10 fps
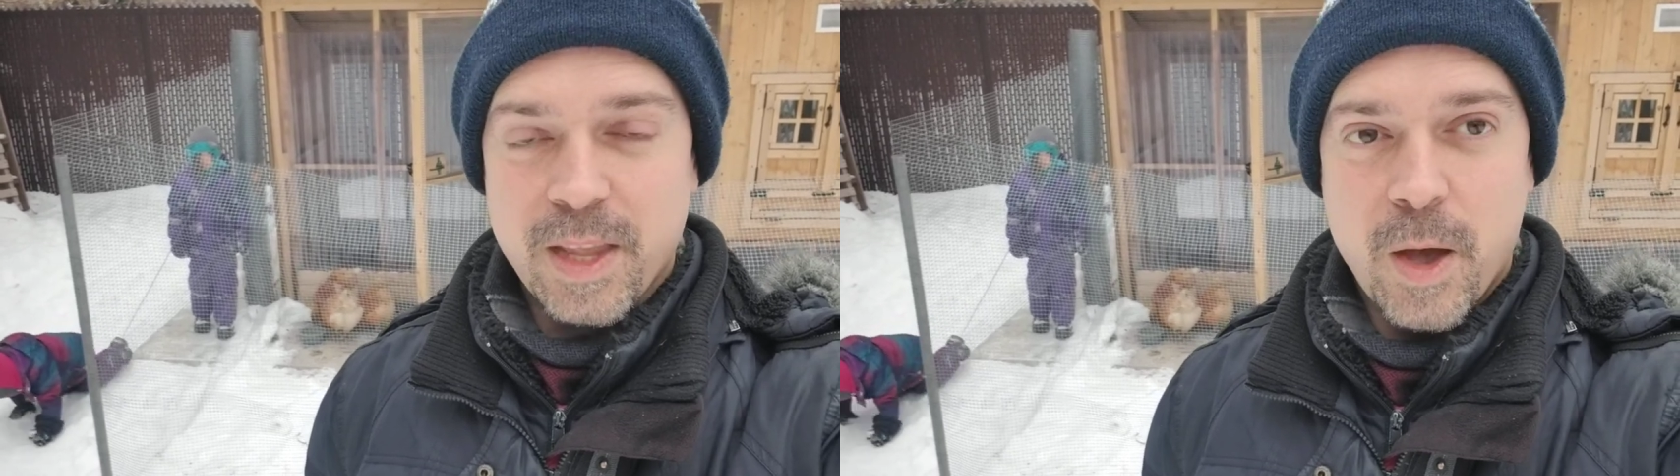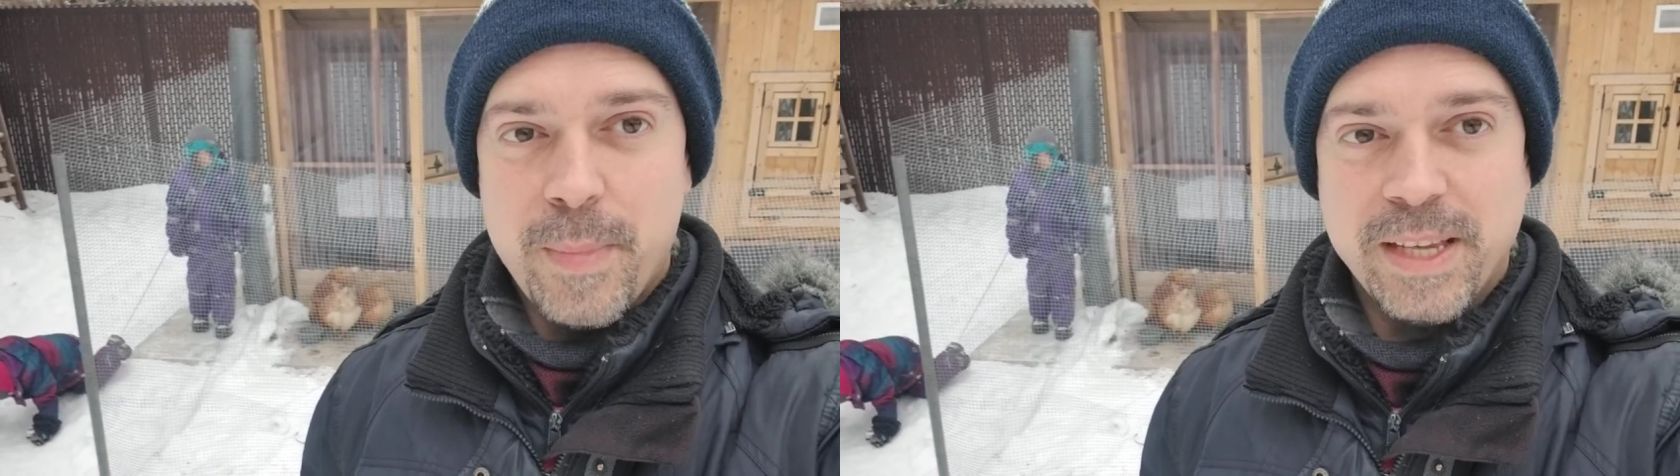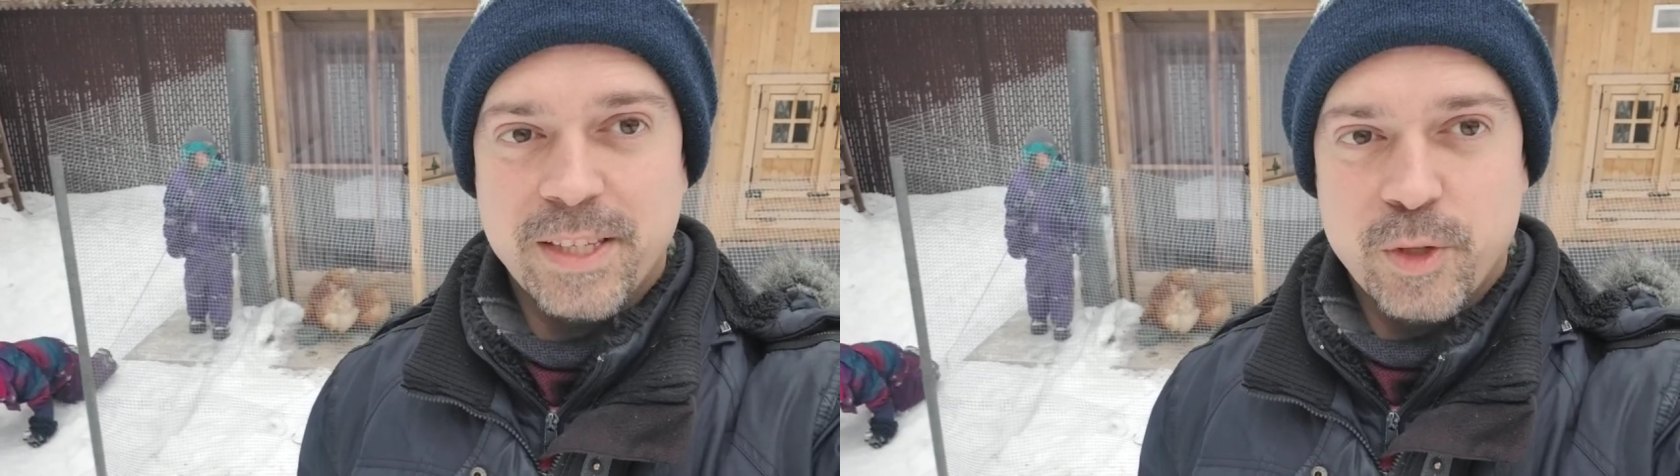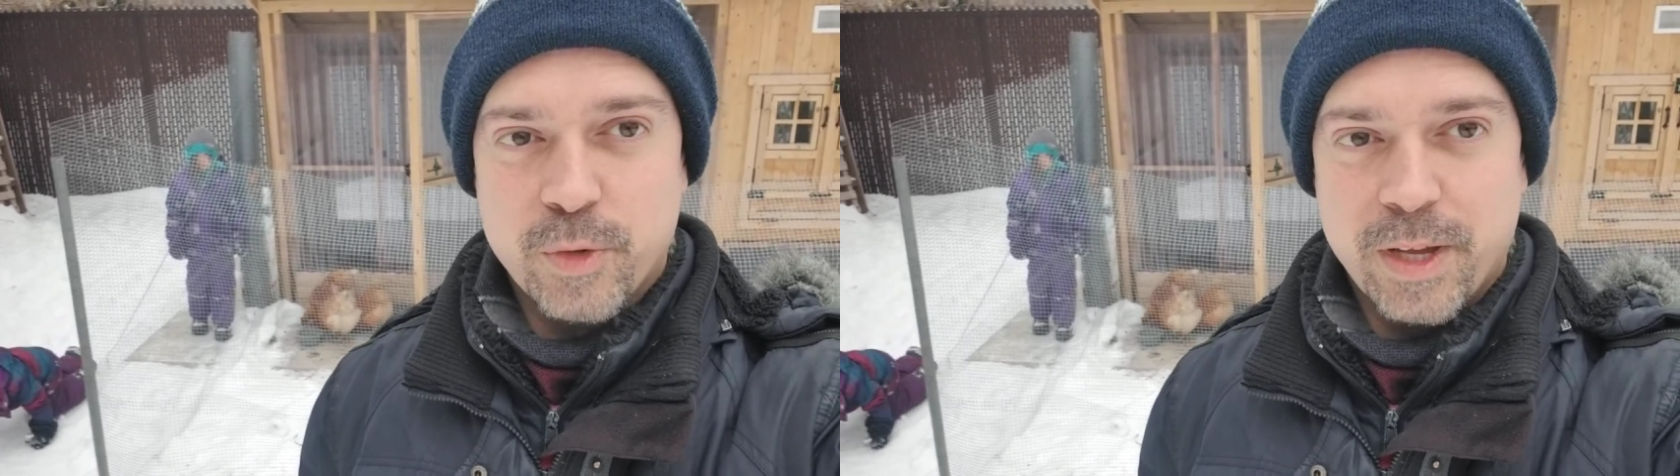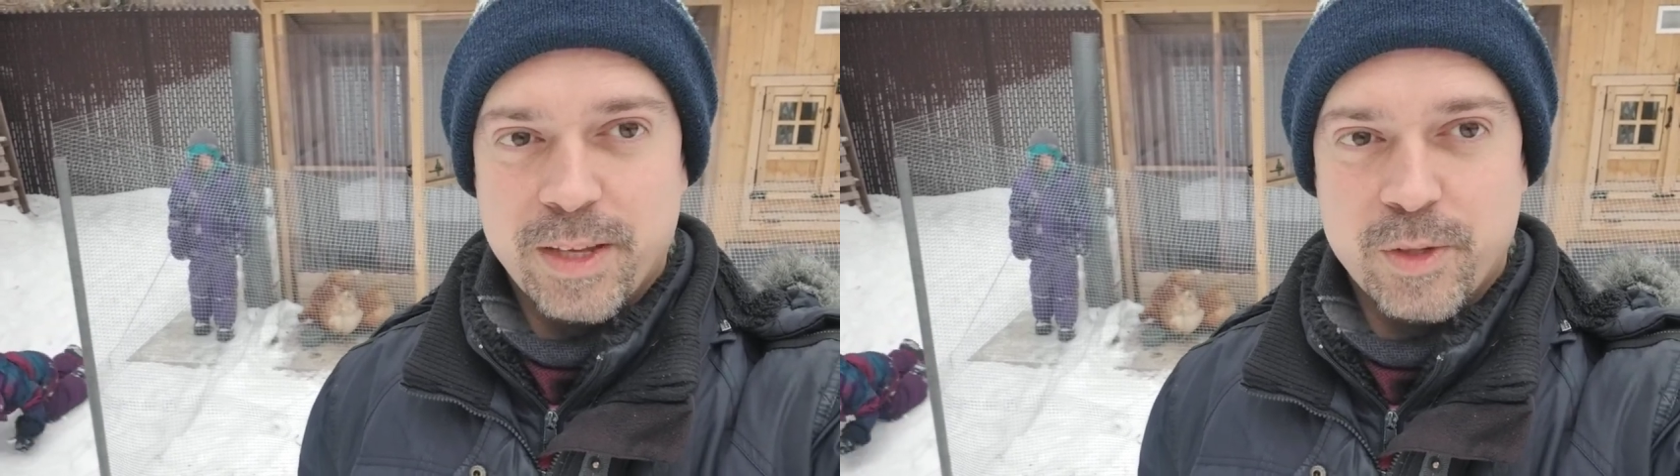Amazing
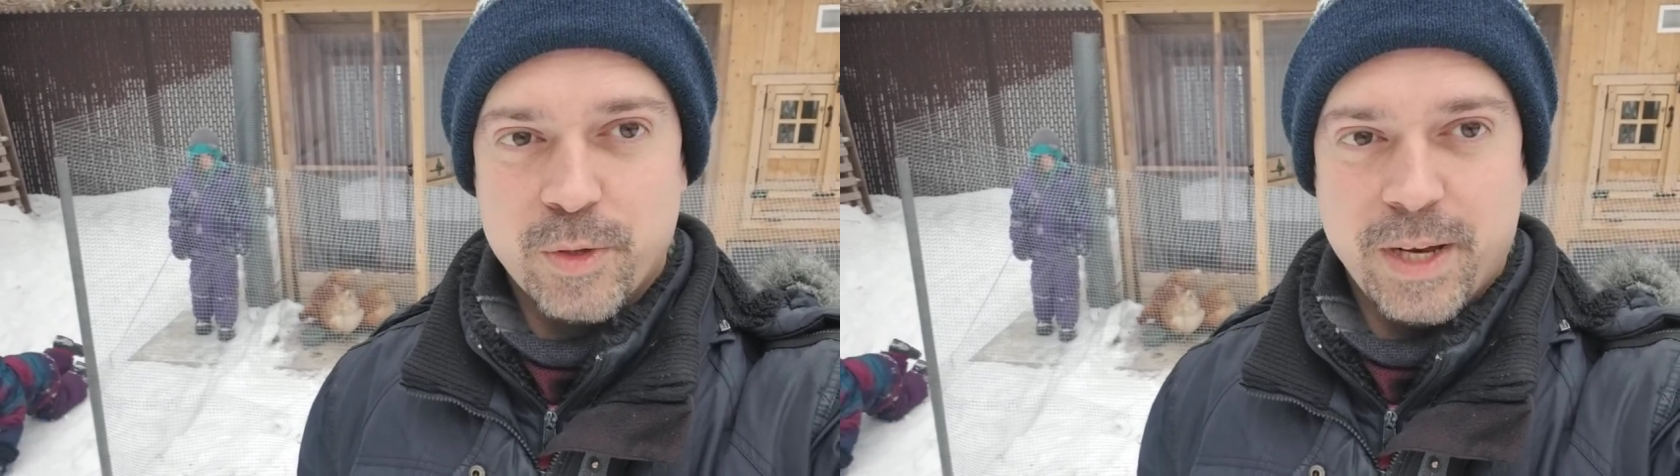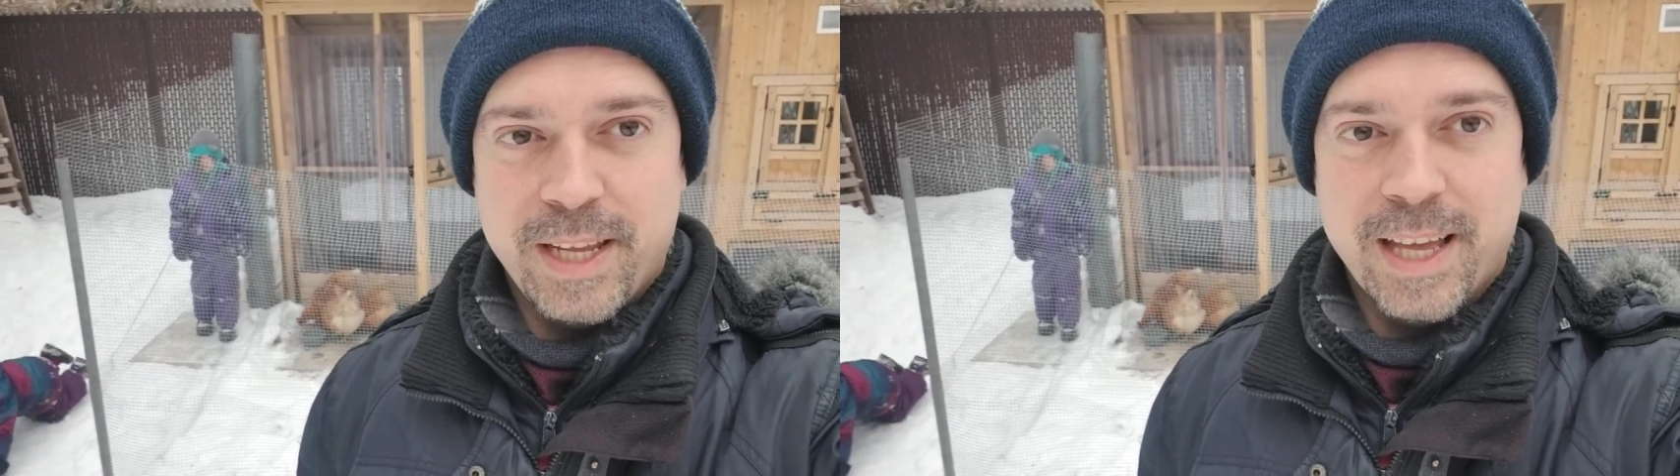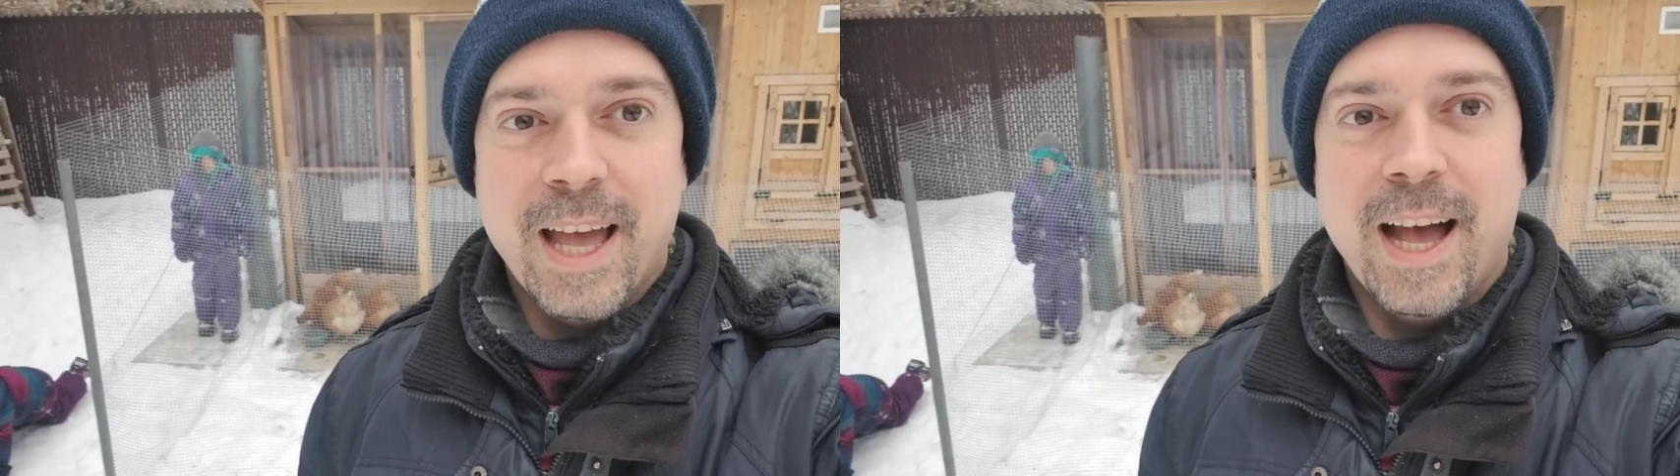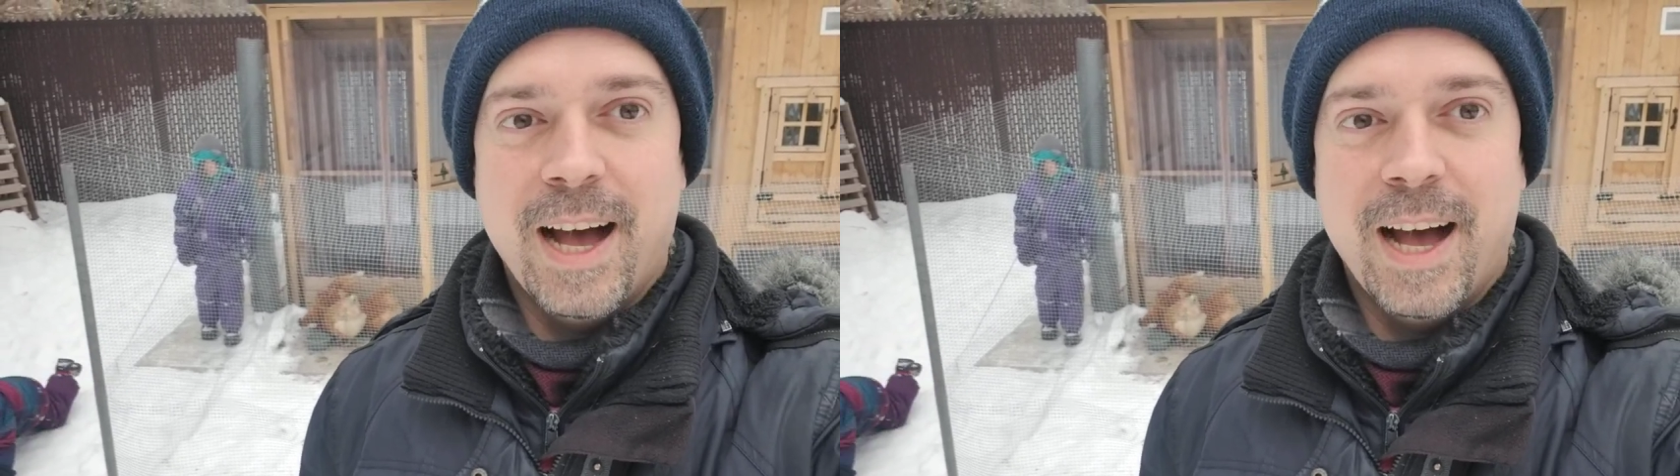tra training.